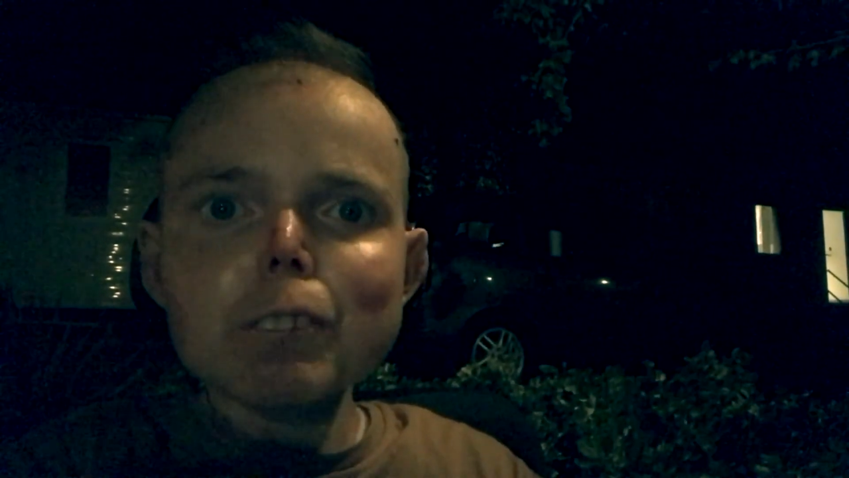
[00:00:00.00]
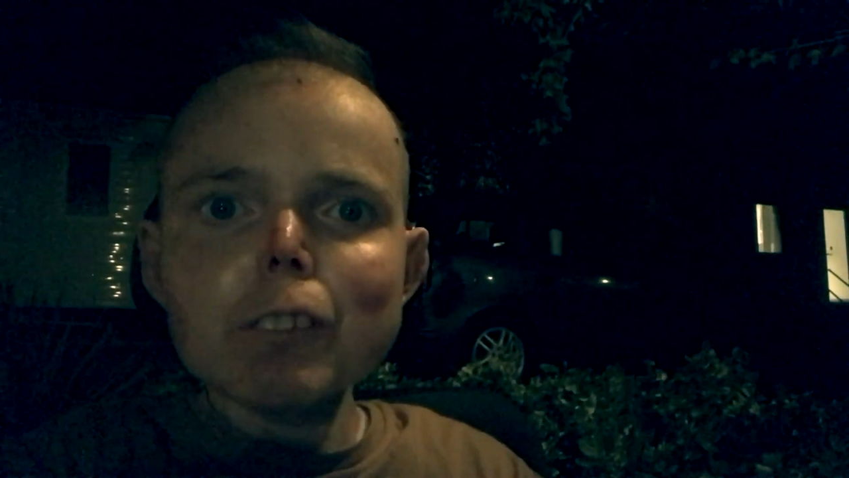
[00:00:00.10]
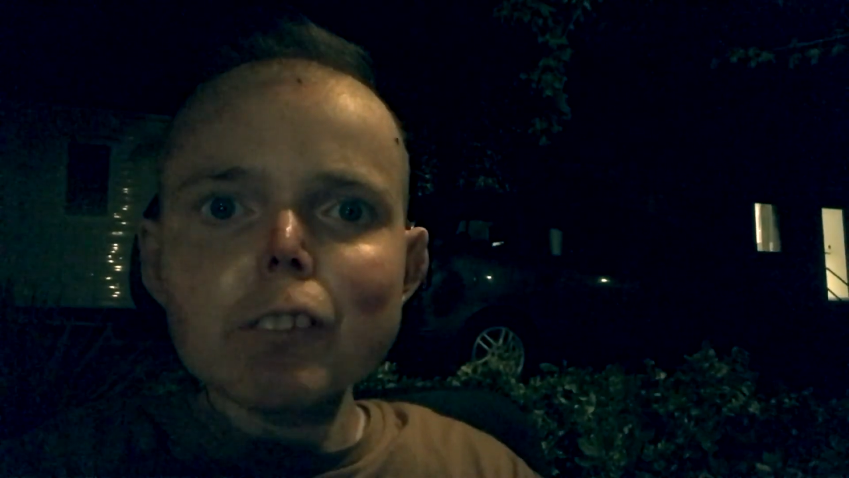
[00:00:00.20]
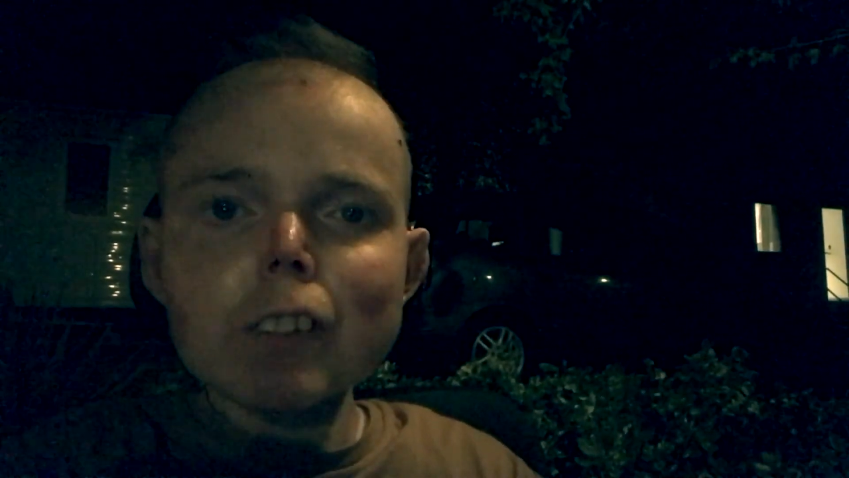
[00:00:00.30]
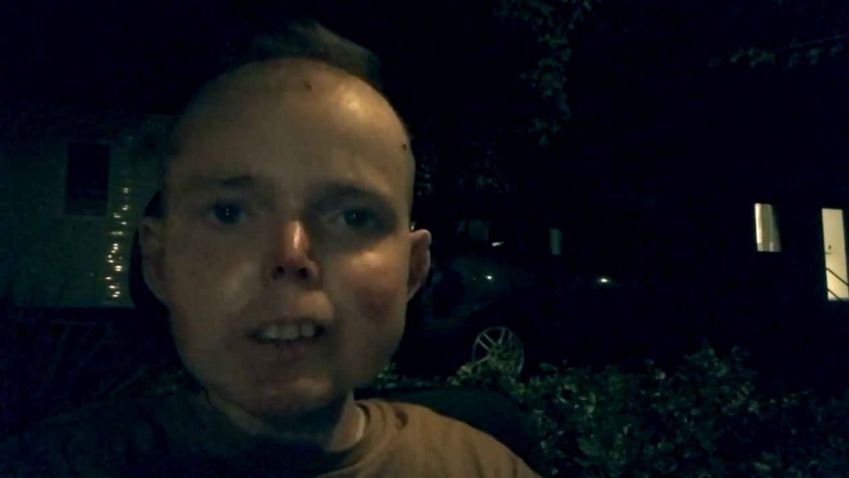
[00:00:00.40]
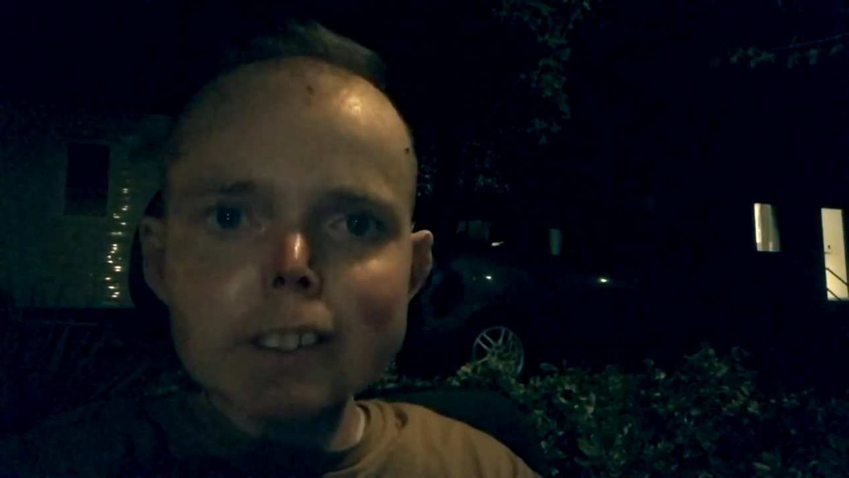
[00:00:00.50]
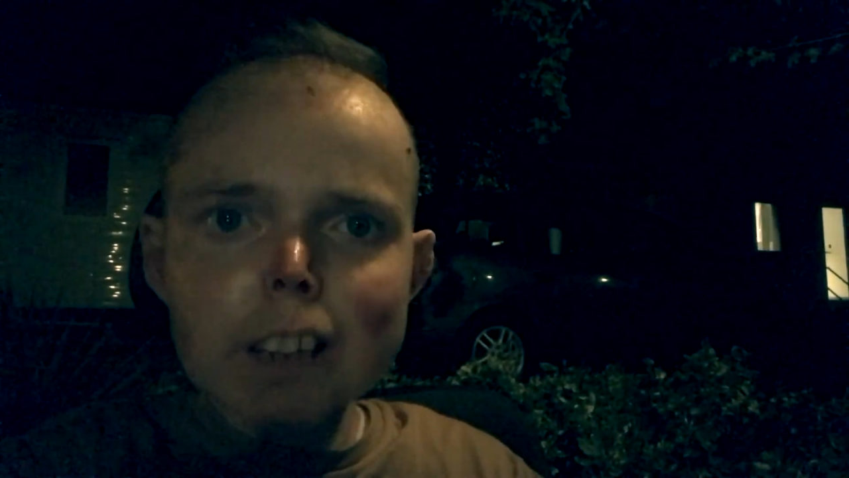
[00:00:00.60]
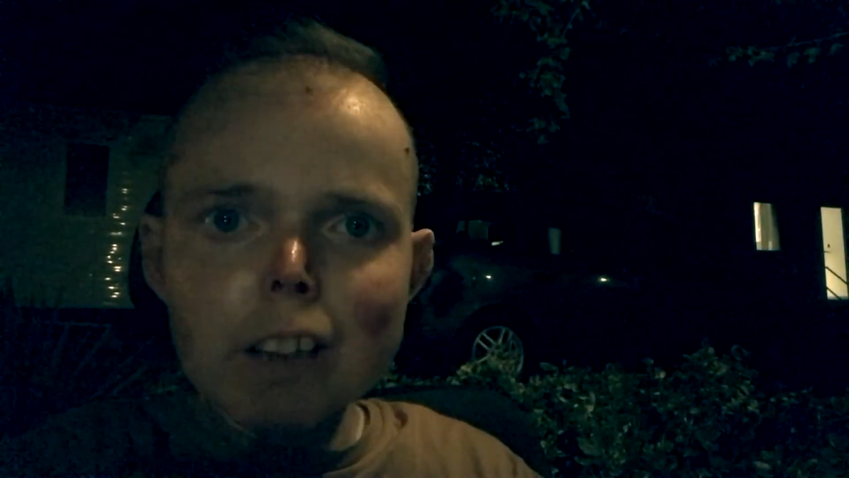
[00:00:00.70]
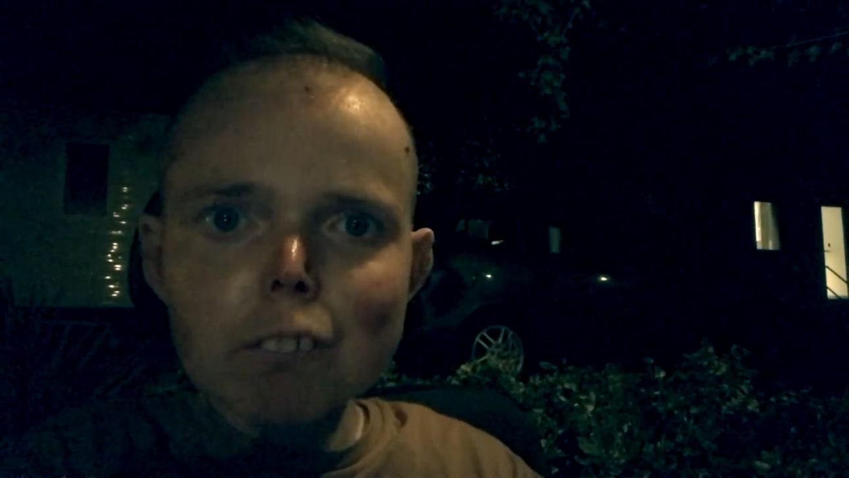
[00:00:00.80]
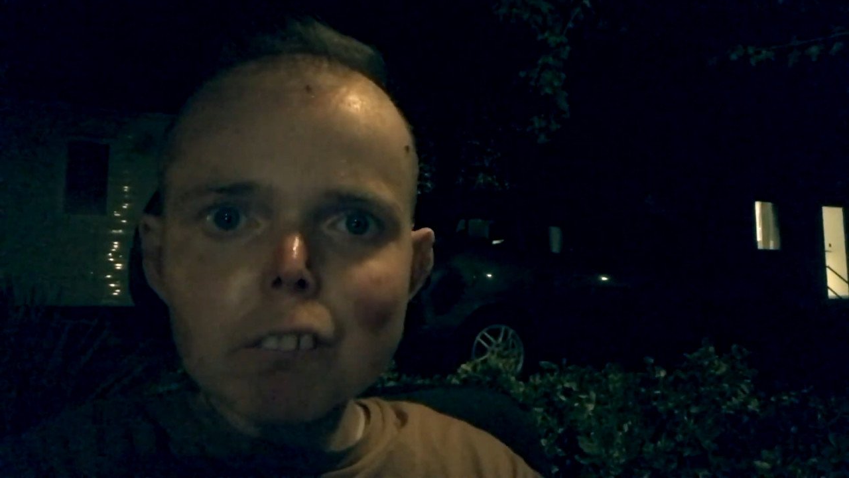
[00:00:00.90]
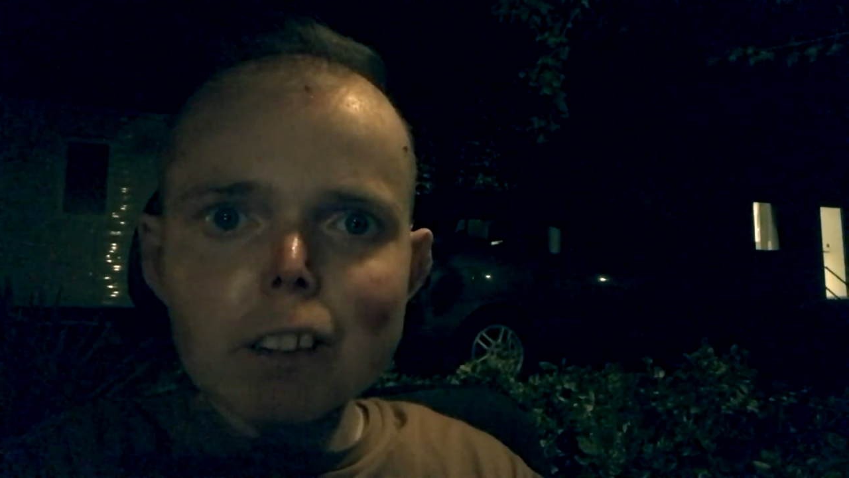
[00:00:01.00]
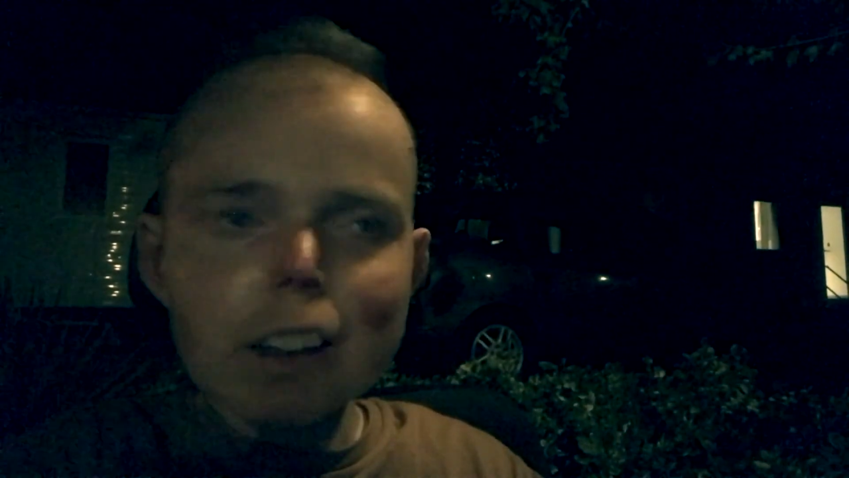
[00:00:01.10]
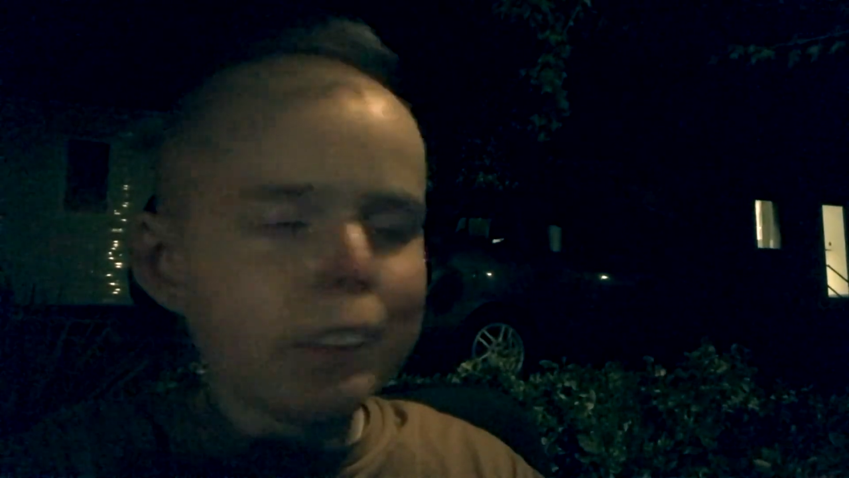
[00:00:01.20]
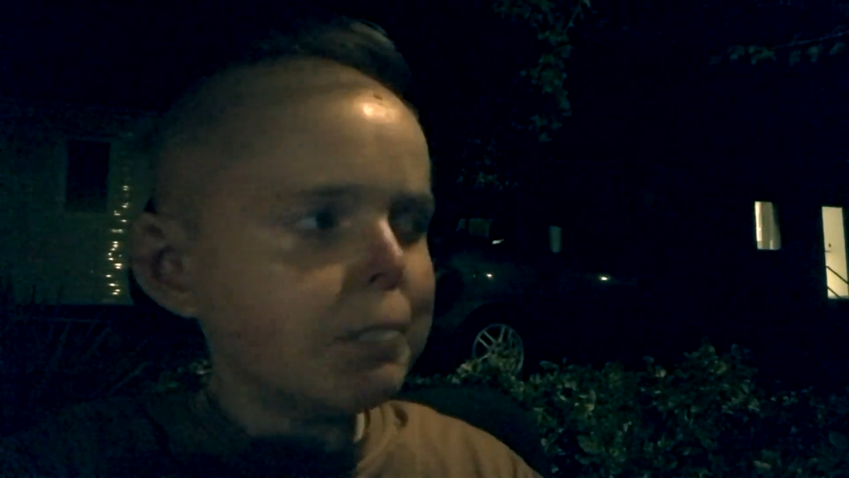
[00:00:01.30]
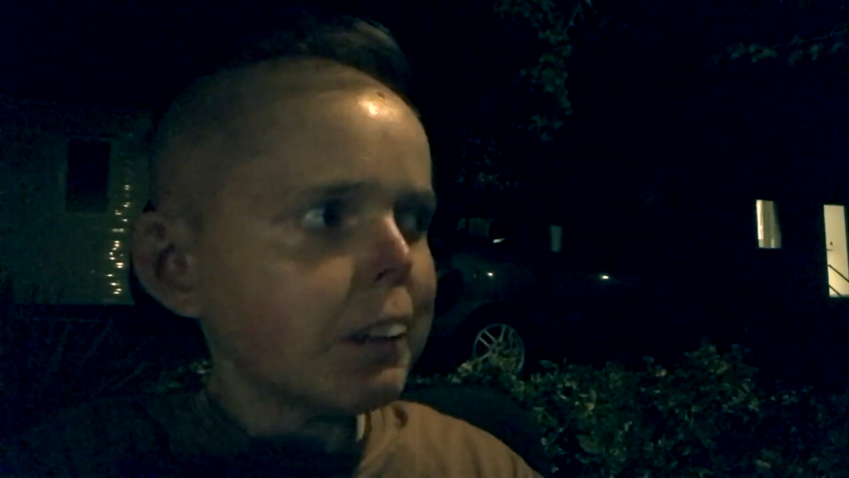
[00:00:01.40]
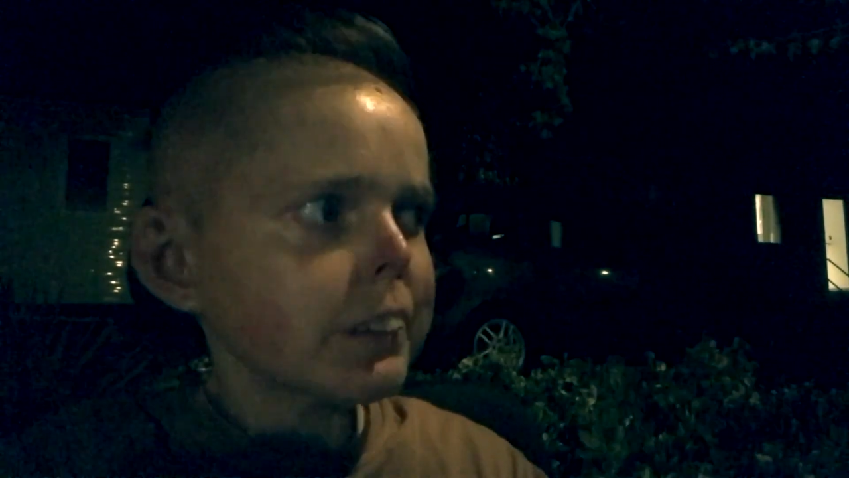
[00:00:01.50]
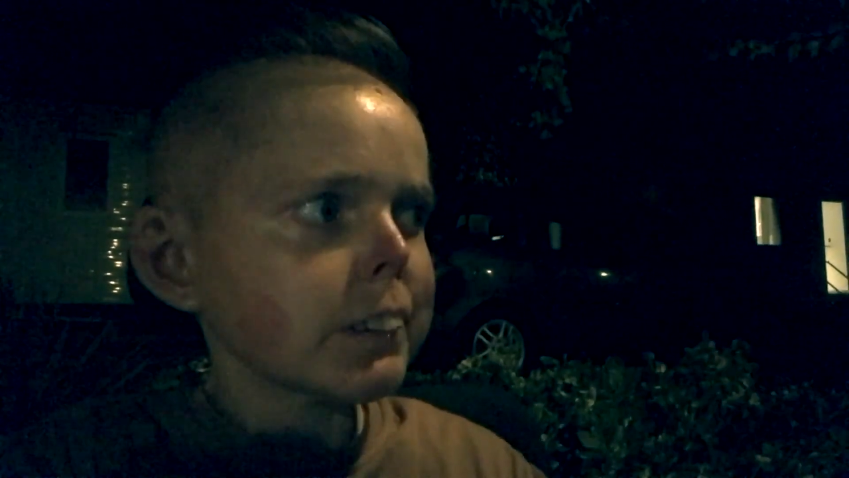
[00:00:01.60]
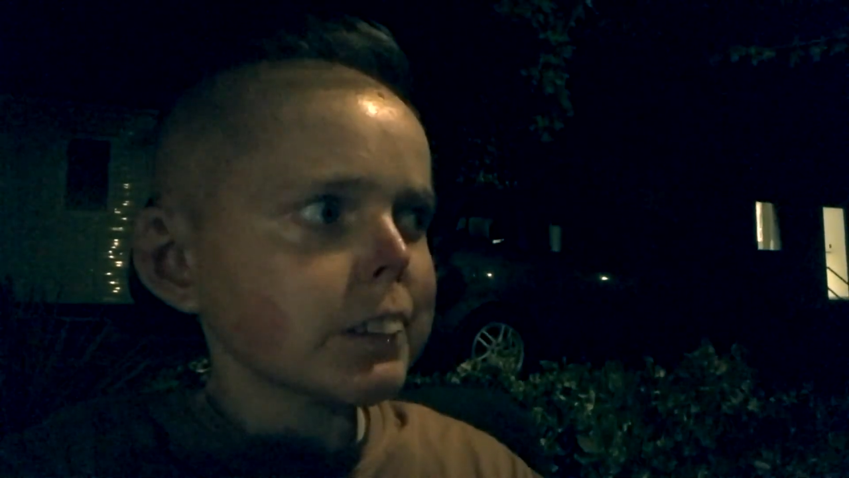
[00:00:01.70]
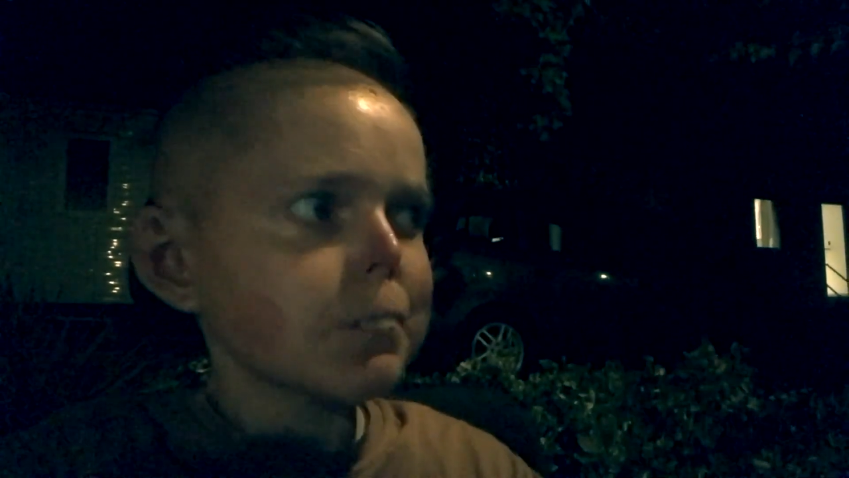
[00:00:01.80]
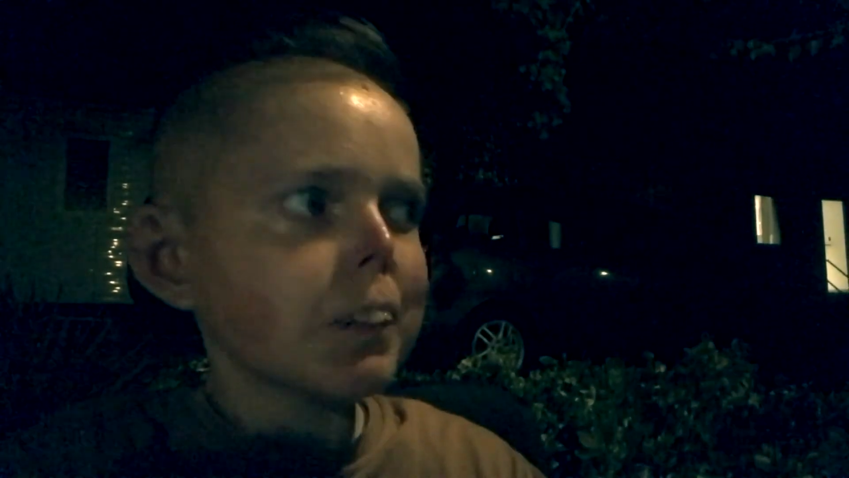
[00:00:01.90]
But right now I'm
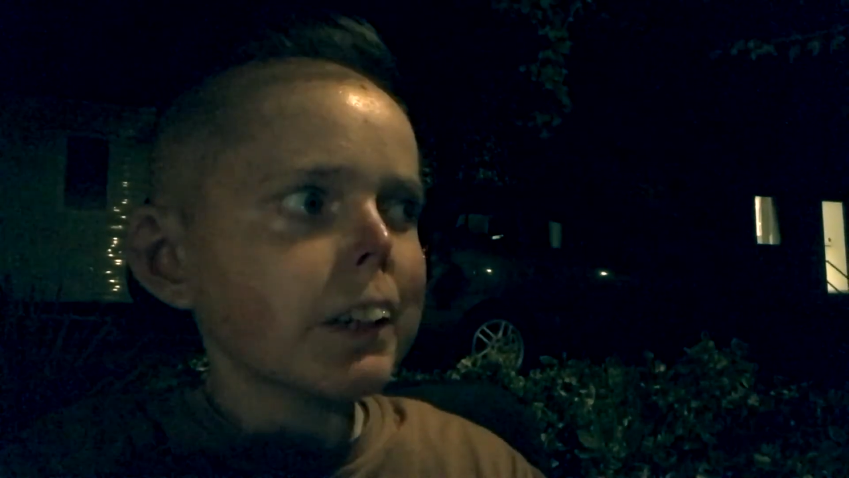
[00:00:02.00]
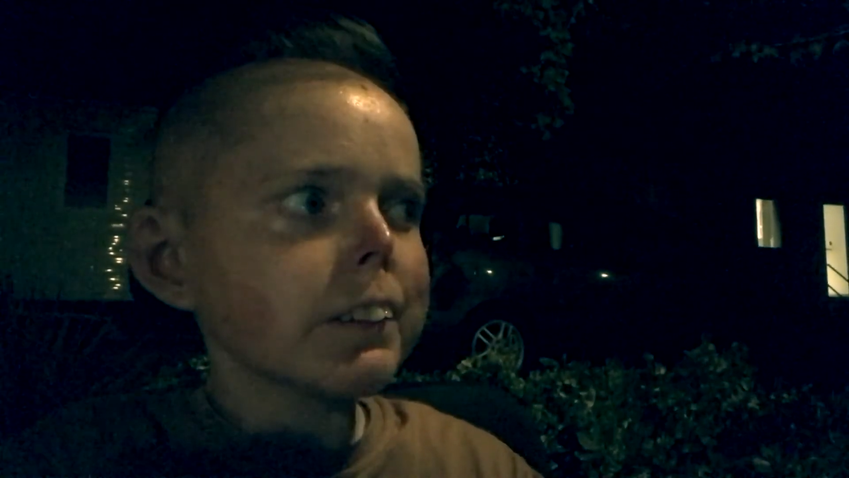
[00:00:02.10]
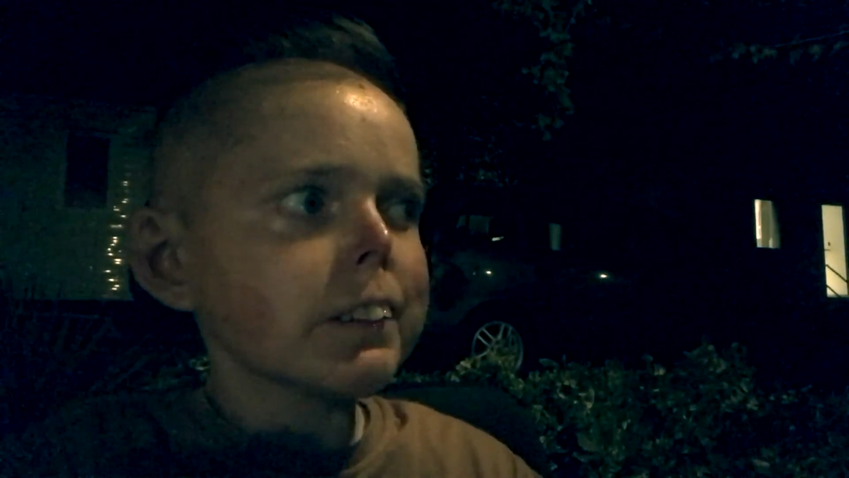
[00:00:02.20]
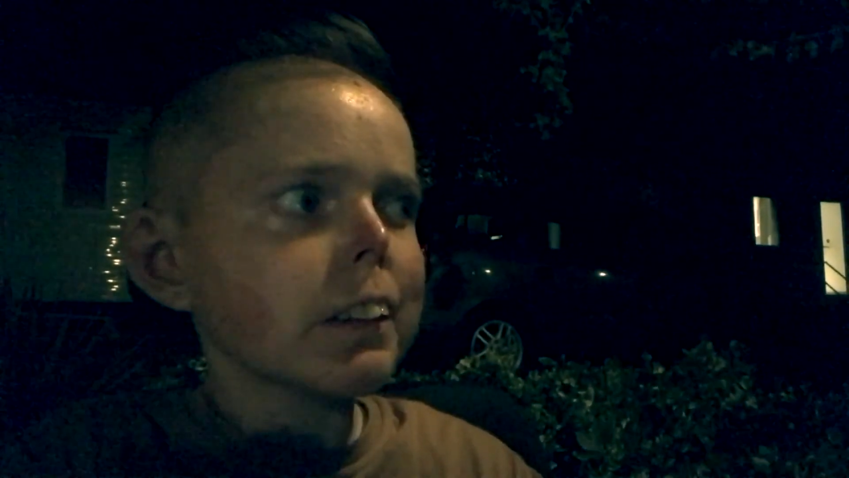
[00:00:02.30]
heading to bed.